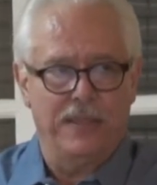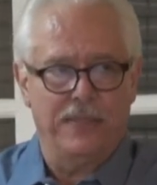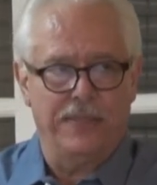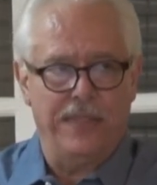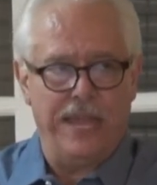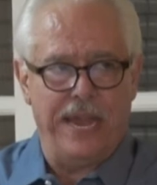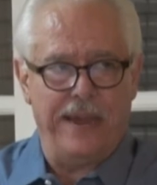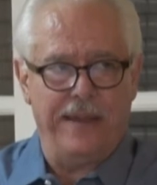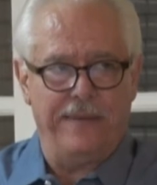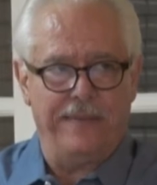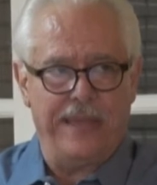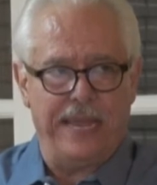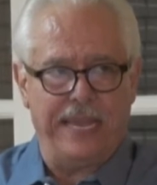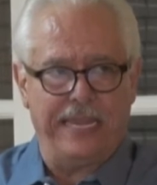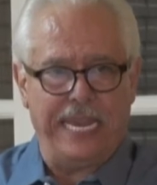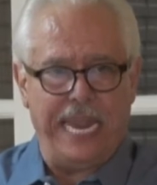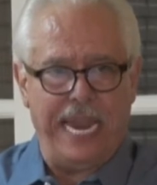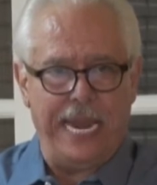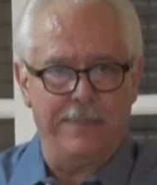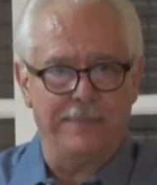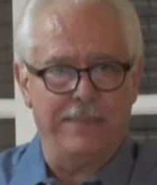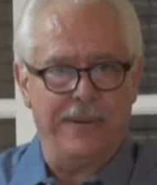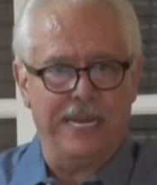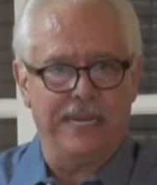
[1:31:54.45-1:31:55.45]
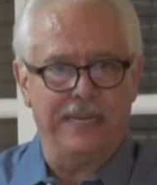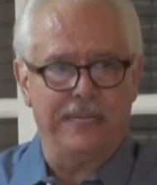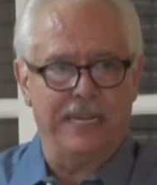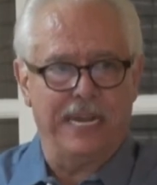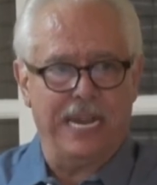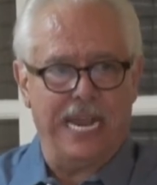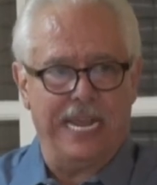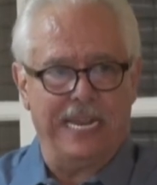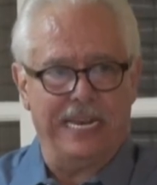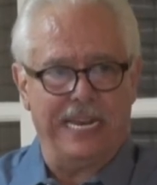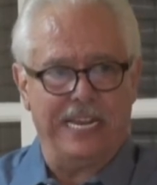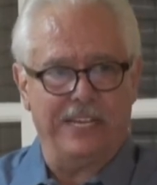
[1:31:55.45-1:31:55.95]
They, they came in
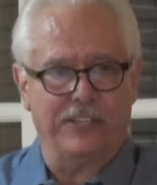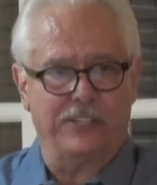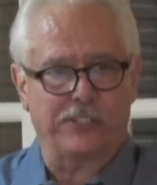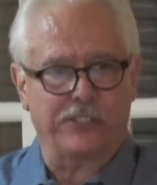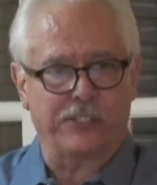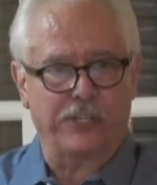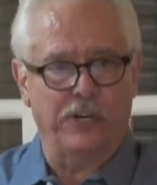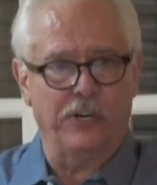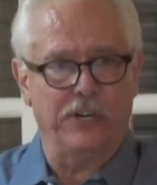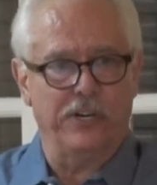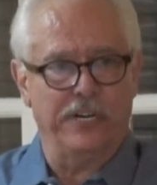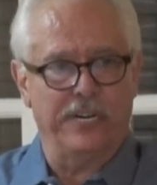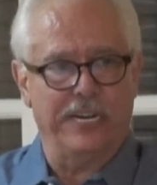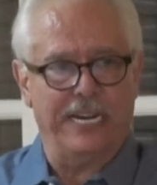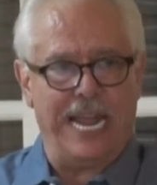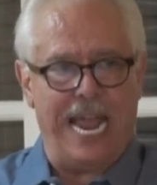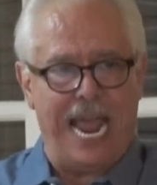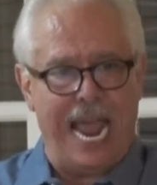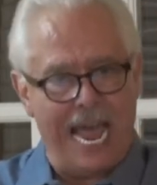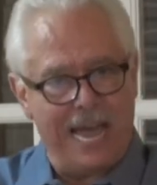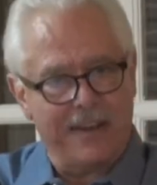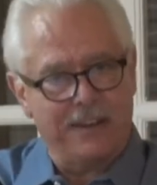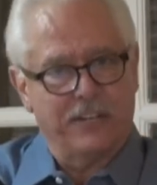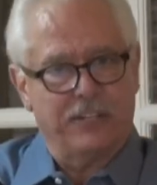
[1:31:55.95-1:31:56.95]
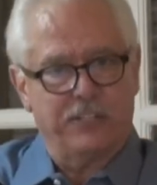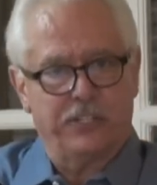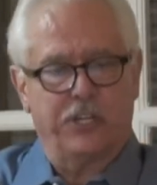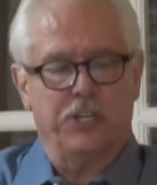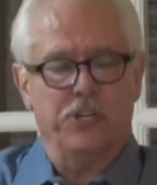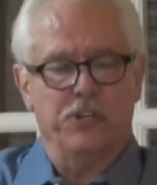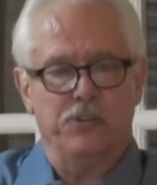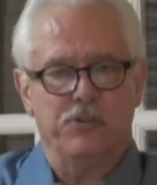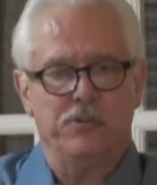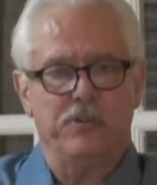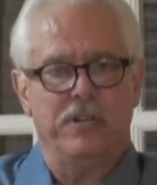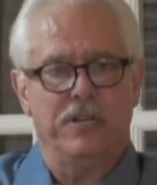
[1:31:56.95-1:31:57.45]
in a certain
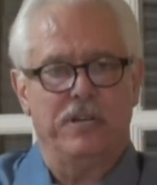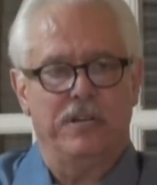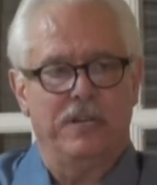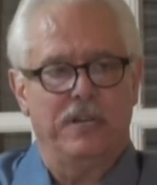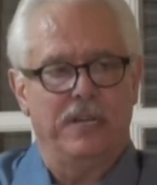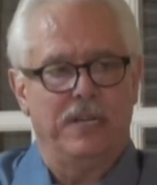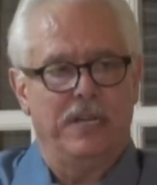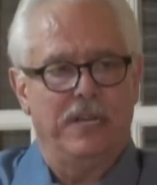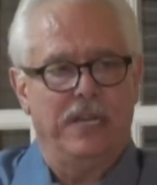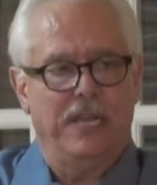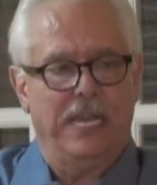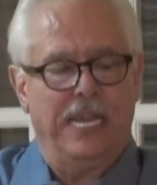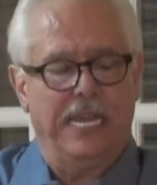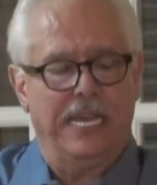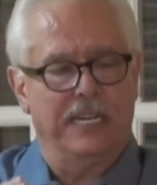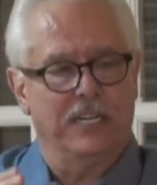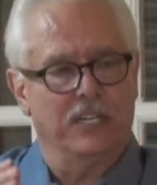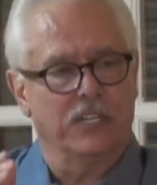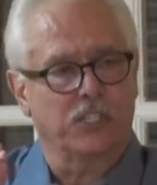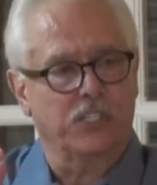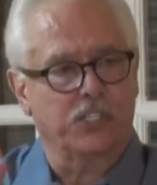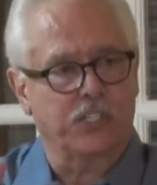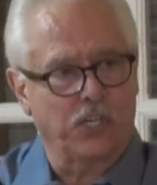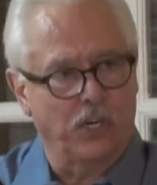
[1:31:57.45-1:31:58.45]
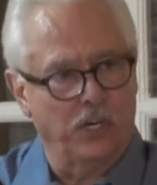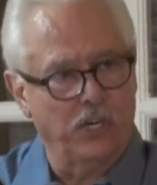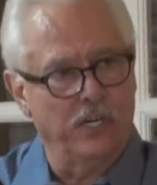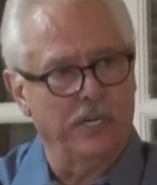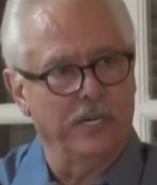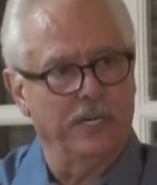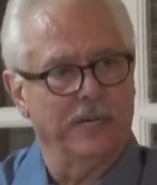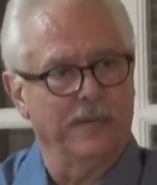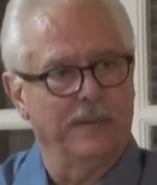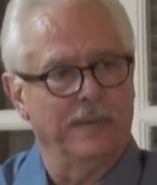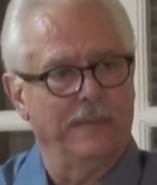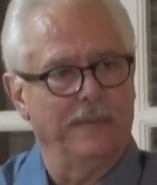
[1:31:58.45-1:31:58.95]
attitude, in a
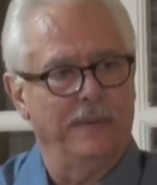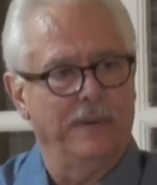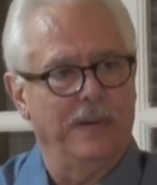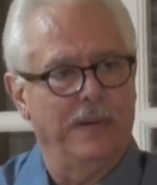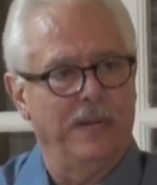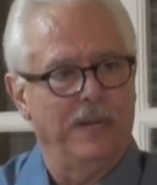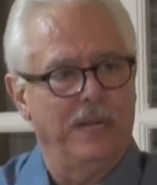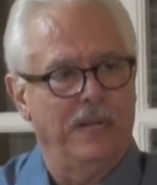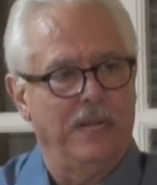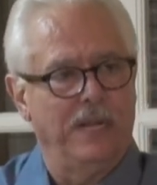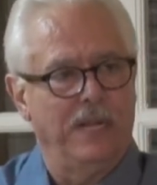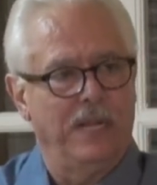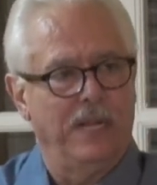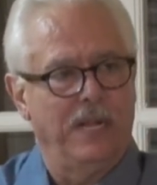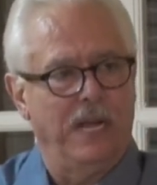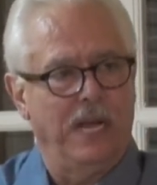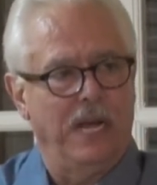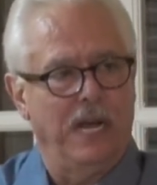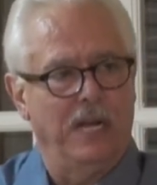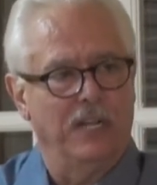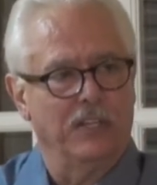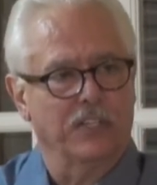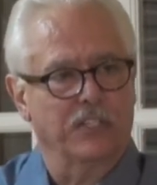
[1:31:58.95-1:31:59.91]
certain uh,